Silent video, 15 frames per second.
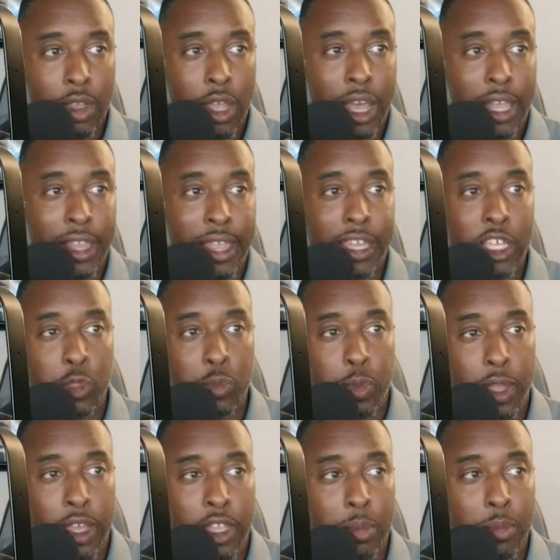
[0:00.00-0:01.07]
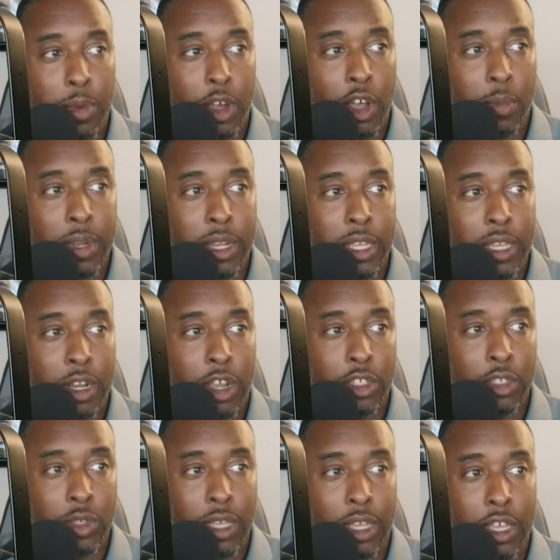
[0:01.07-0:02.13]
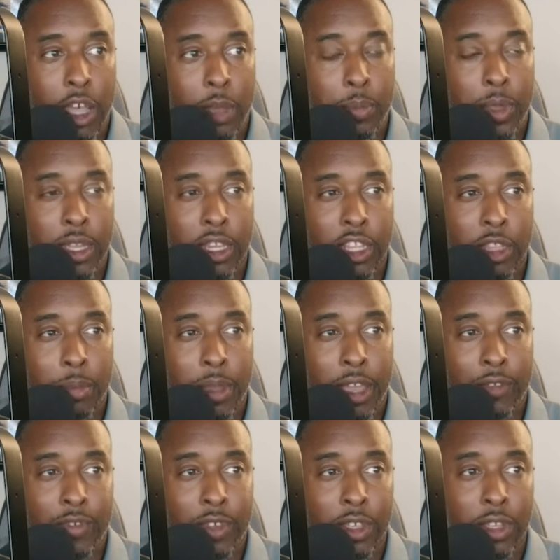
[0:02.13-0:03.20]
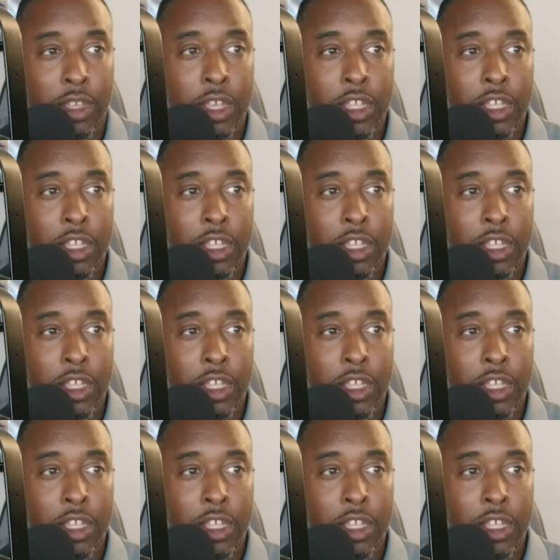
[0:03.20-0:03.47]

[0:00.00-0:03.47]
I like his play on the ball, but he can also get caught peeking in the backfield.